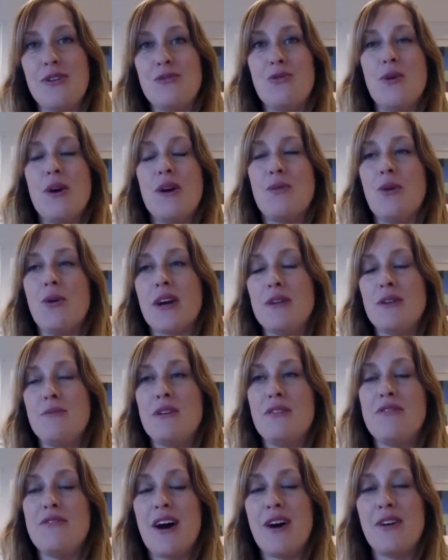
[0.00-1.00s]
what can
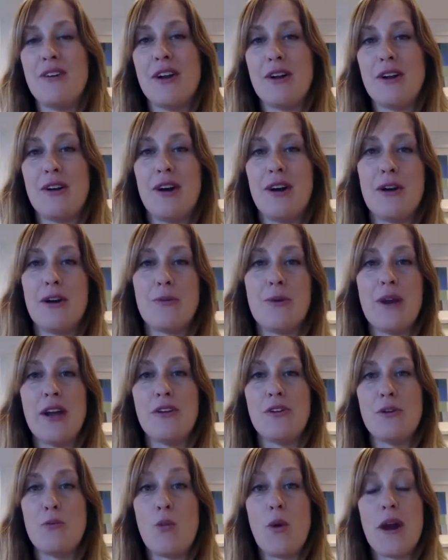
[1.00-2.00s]
be found on a
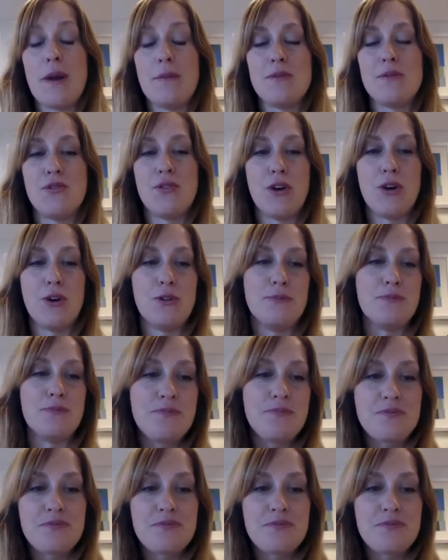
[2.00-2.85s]
random wiped phone.